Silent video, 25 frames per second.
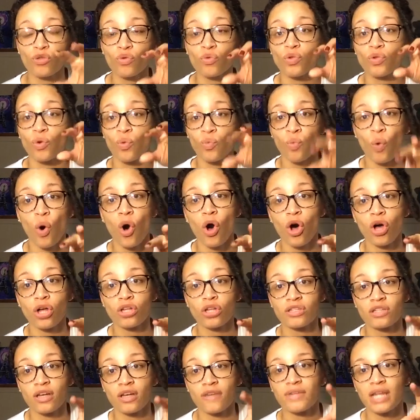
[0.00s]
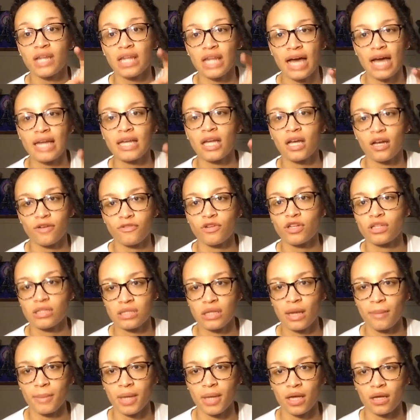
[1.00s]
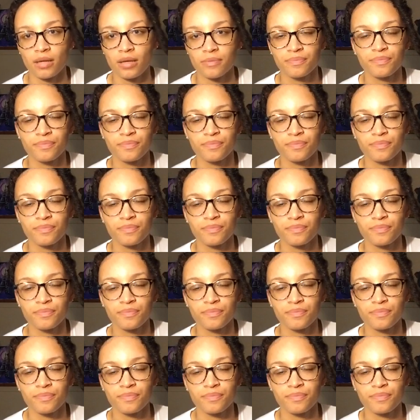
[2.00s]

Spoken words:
through the walls of the lining of your stomach,